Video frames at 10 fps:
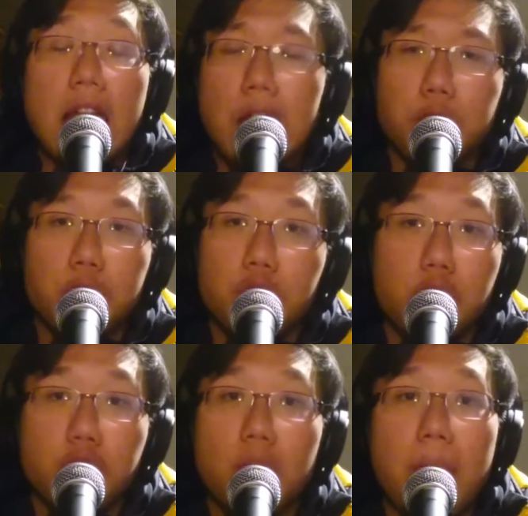how do you
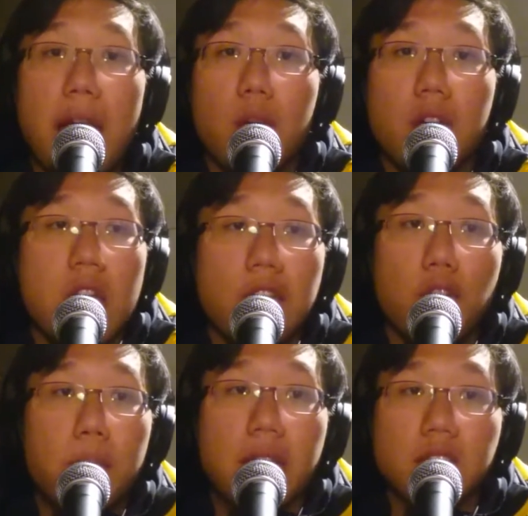use your power?
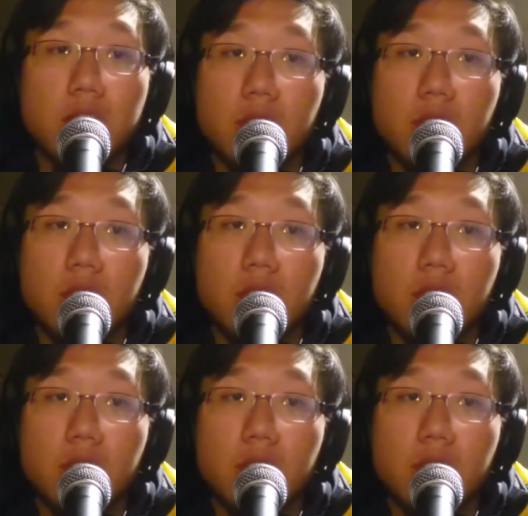For personal